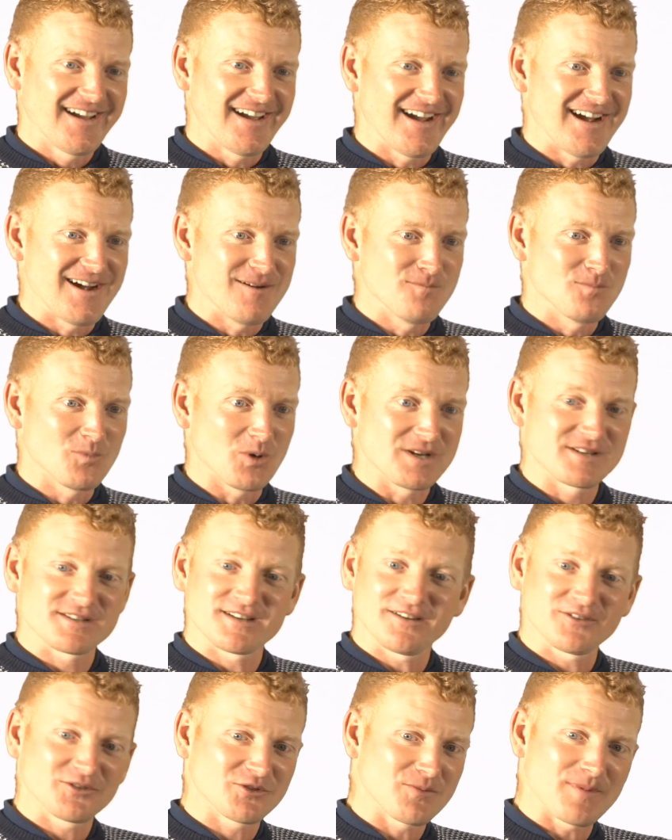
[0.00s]
Um, but he
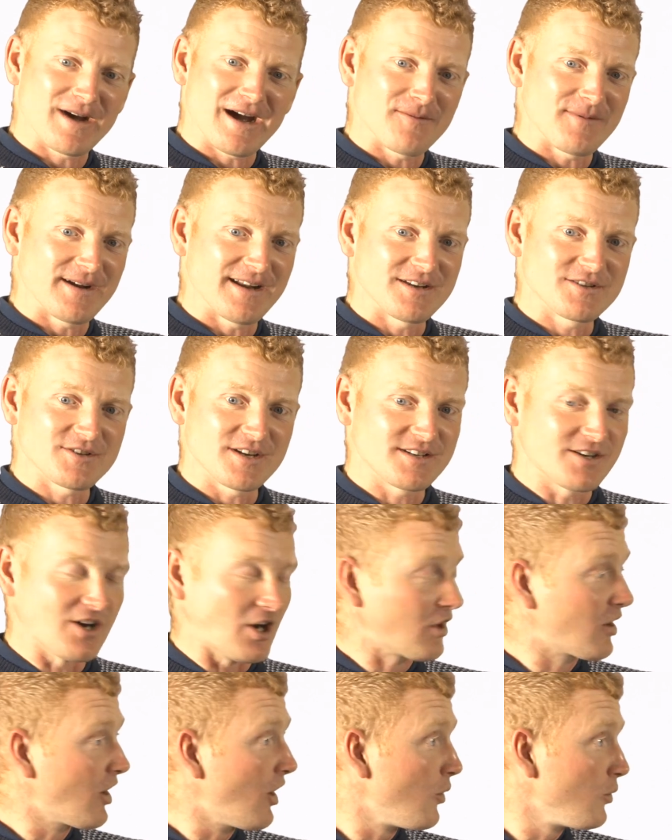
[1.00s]
still somehow managed. He's
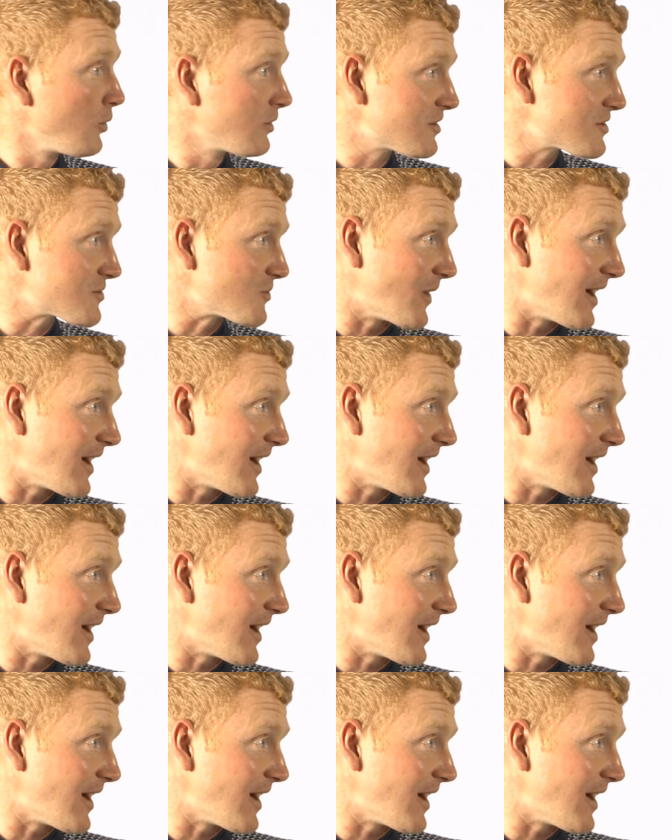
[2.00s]
got a cold as